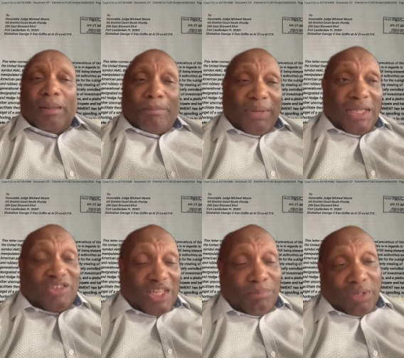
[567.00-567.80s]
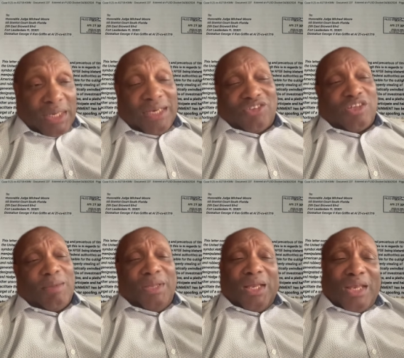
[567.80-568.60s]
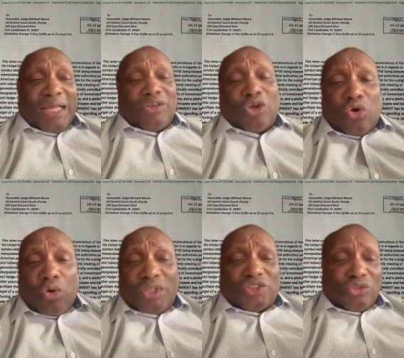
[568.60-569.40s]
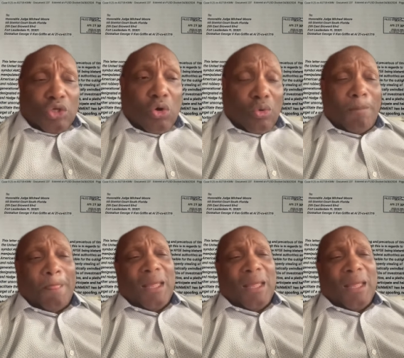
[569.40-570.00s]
Let the courts know